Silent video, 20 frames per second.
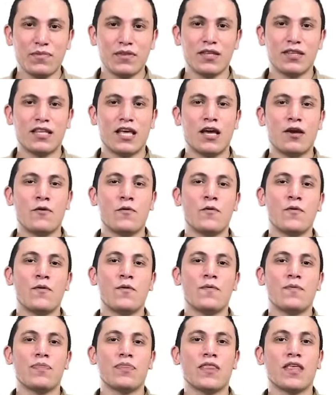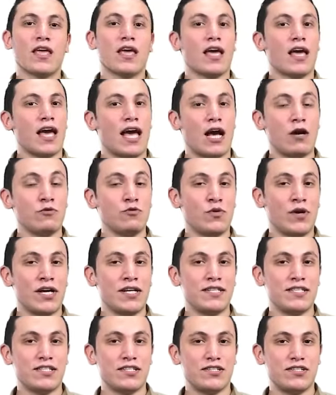Now, how to
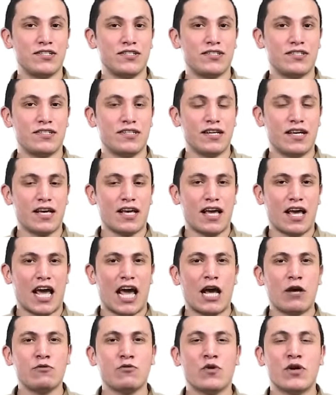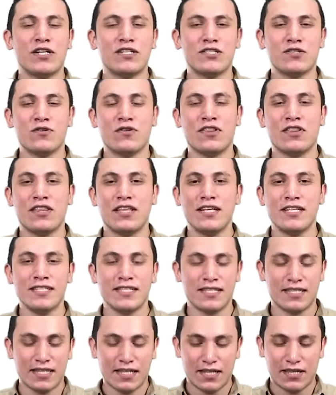answer? How to answer
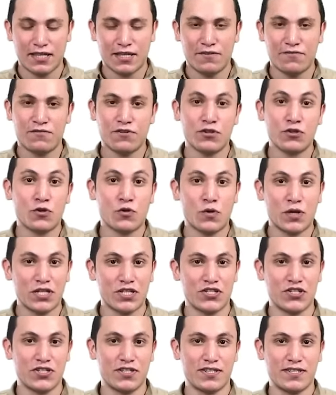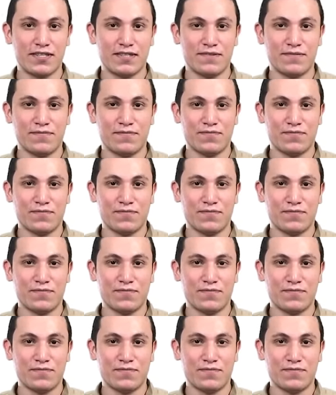these different questions?